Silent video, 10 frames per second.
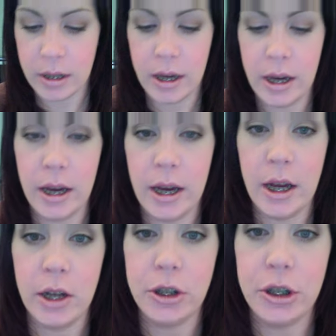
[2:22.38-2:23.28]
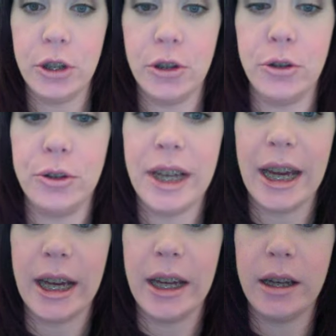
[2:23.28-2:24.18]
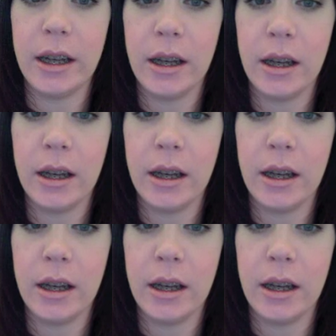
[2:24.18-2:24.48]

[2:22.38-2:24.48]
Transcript: and you take it